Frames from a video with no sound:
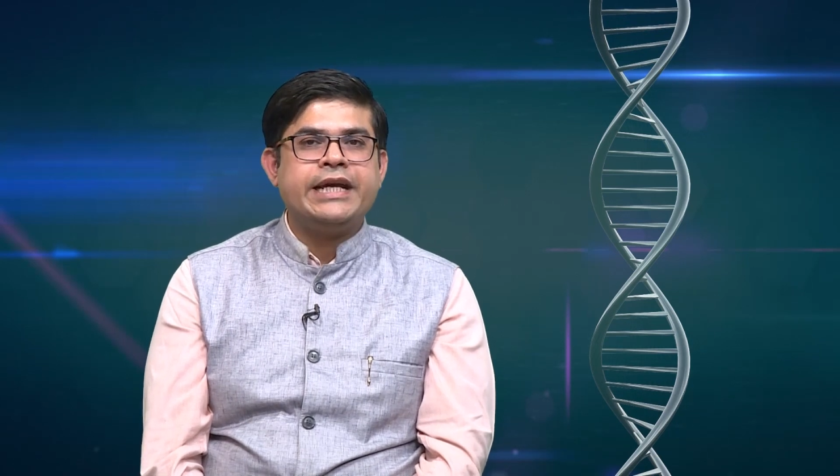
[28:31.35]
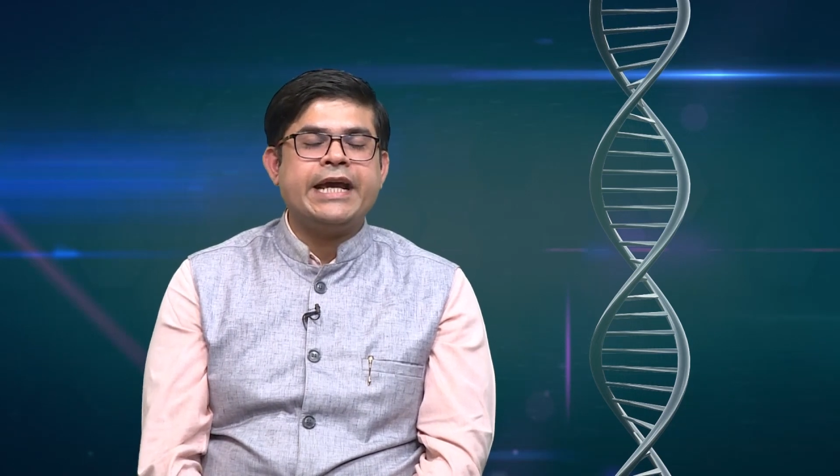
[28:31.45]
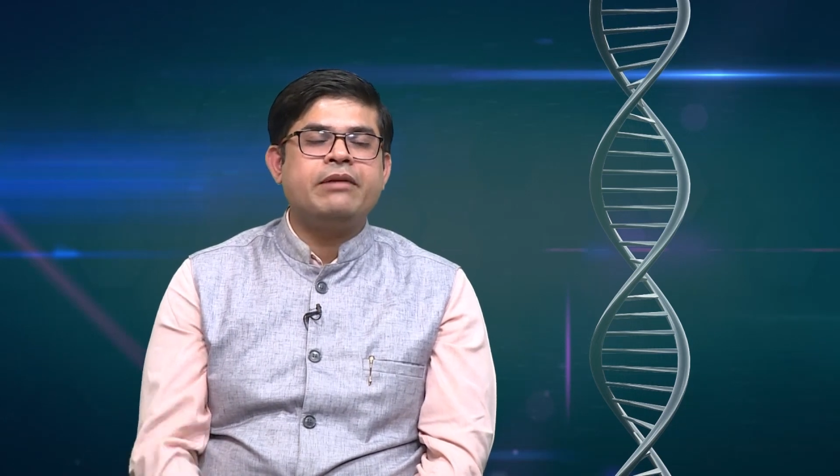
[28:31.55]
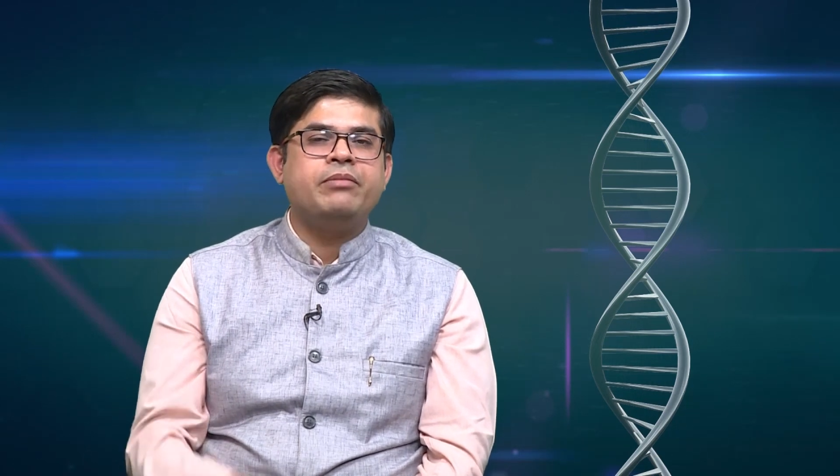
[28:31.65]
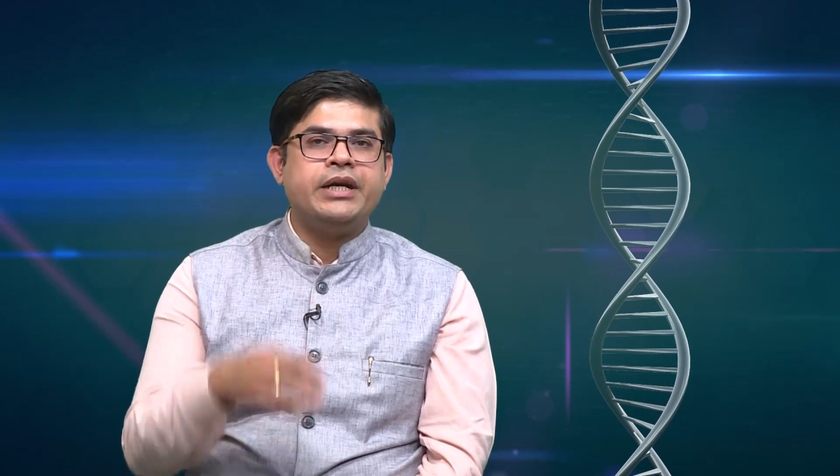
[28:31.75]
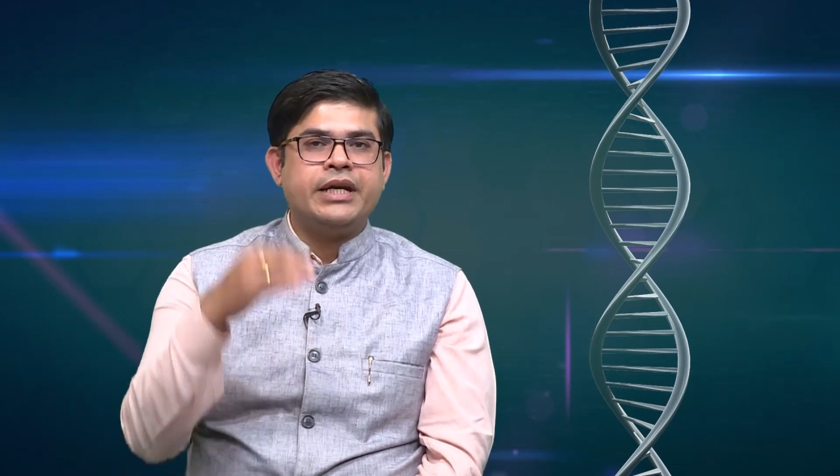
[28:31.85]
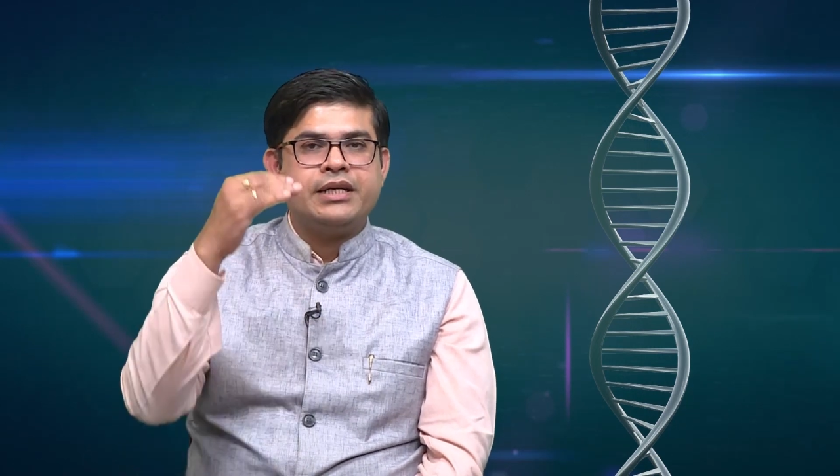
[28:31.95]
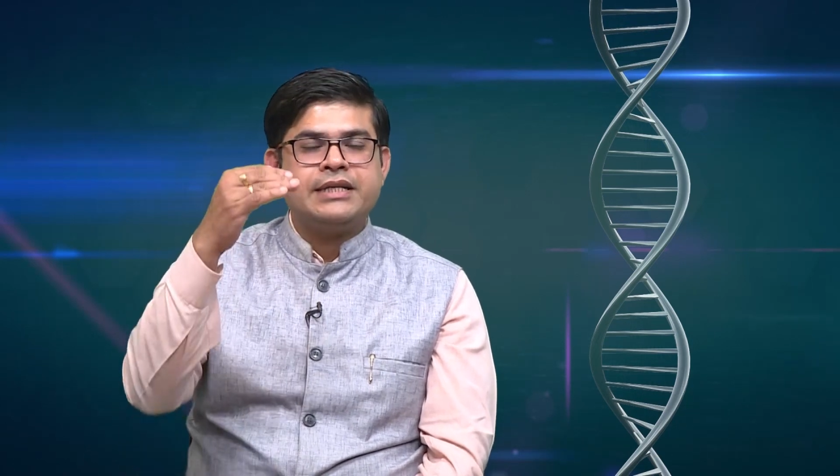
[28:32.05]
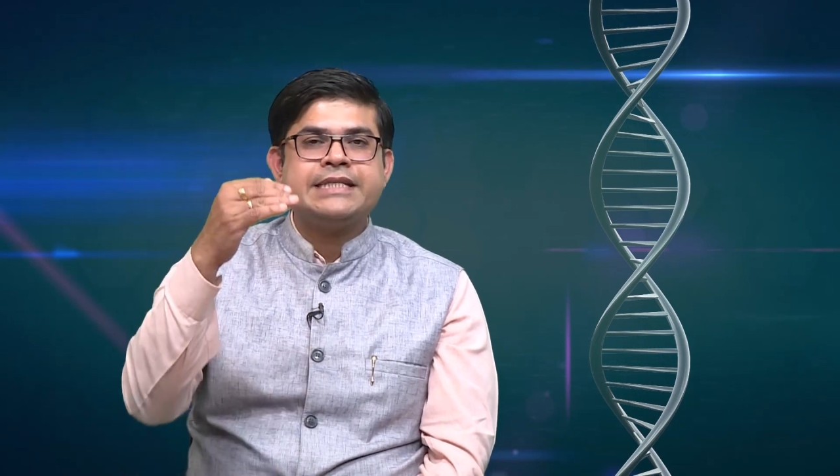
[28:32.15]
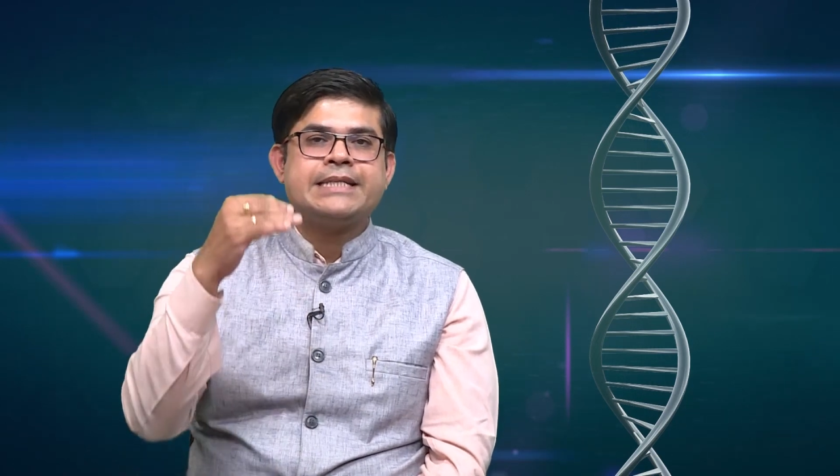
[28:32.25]
can be
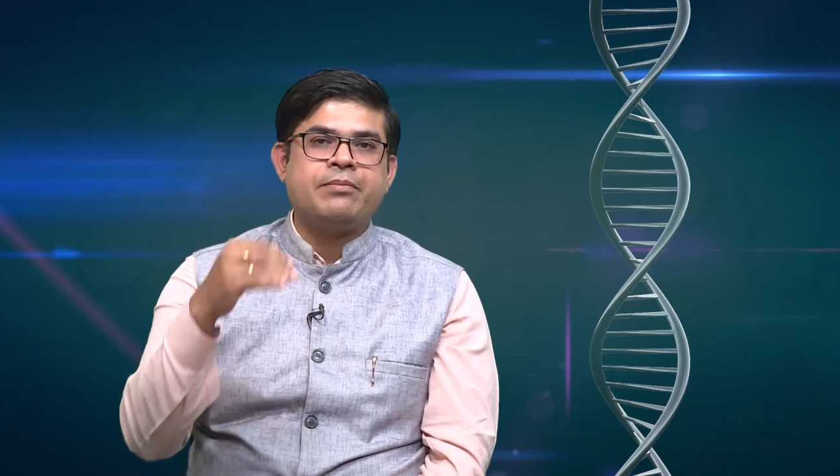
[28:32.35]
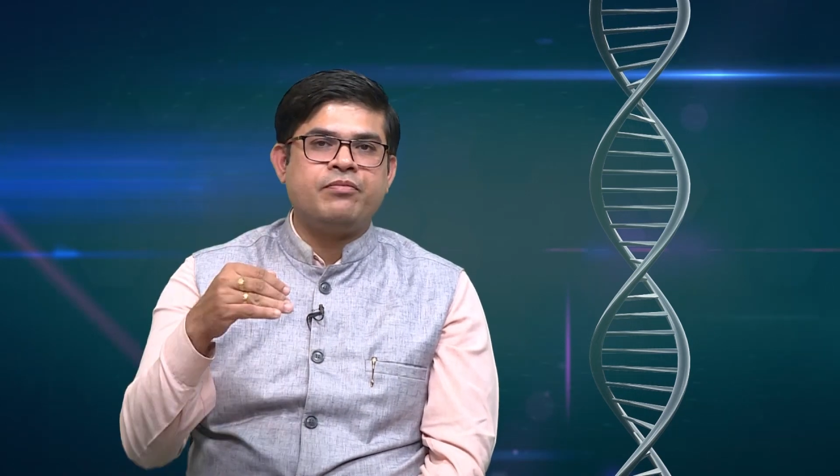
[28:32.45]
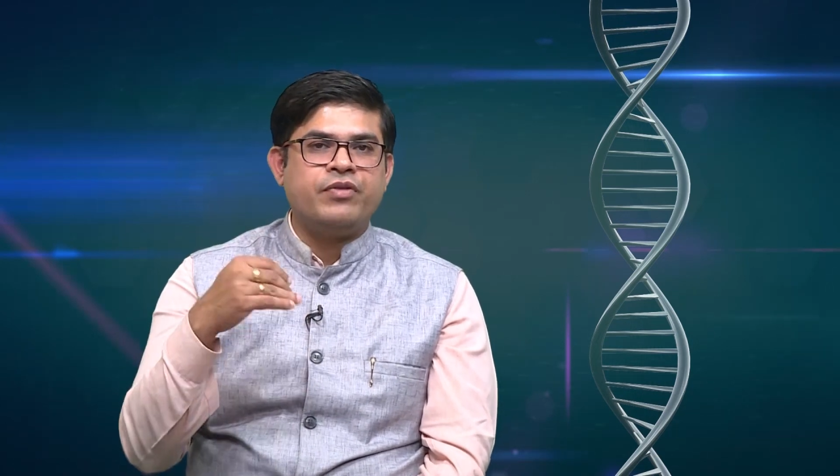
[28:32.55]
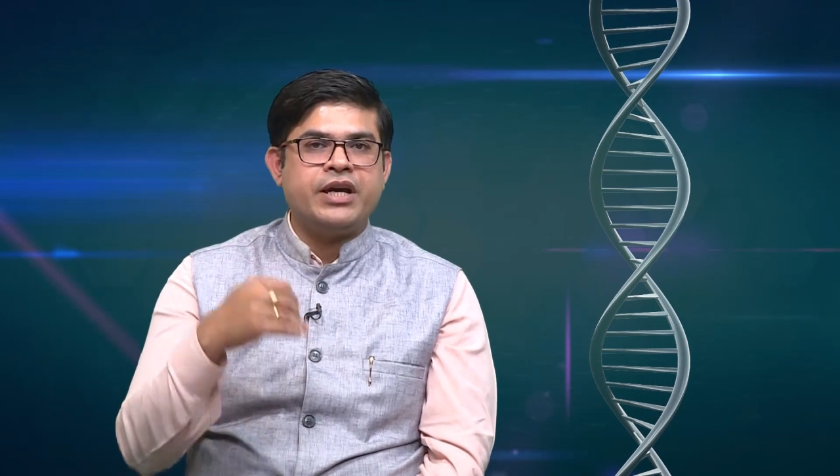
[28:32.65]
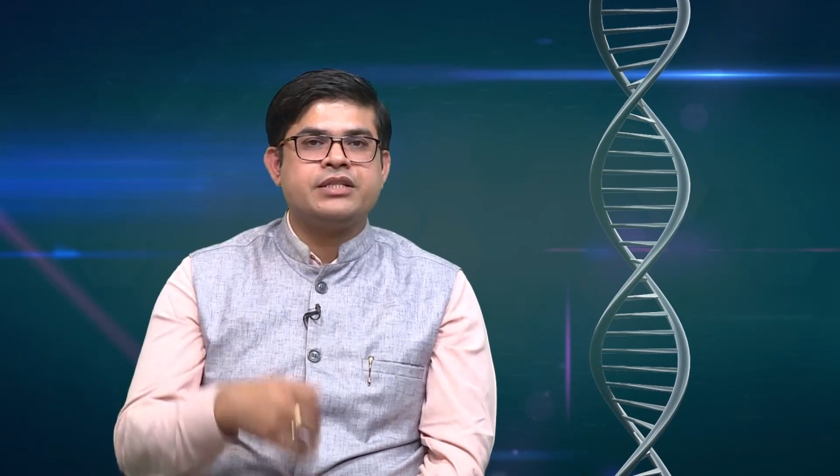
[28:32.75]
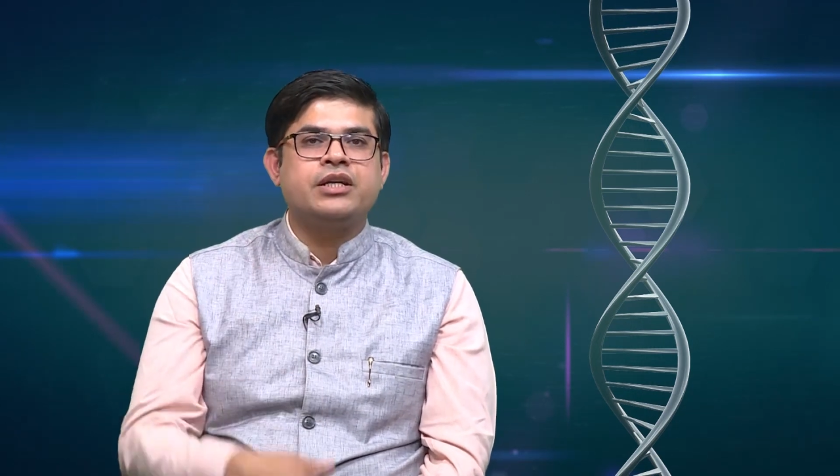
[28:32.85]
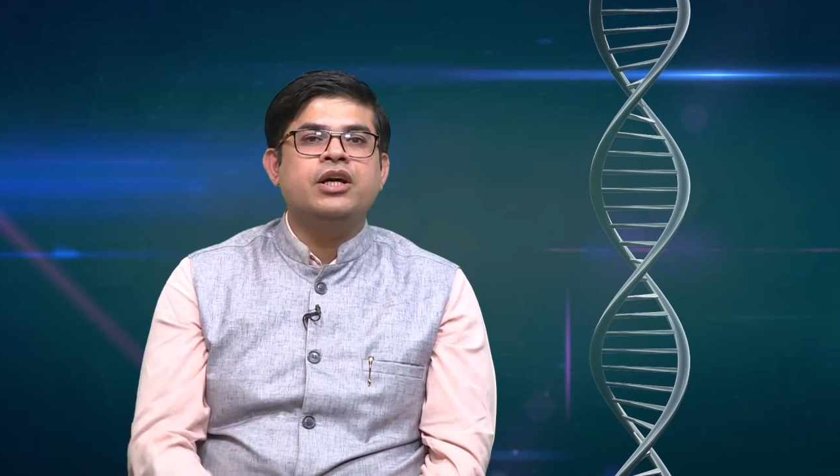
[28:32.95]
done stepwise.